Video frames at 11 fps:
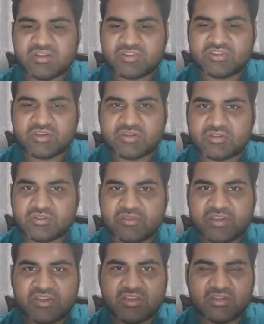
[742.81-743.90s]
shirt.
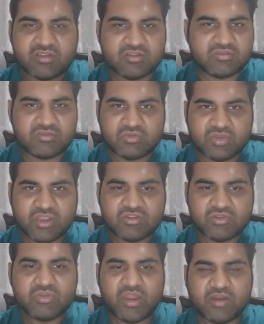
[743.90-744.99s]
You can do
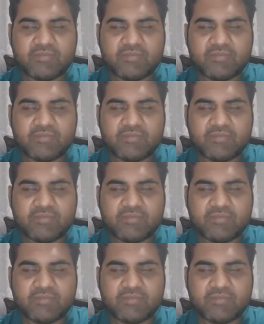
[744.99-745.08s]
that.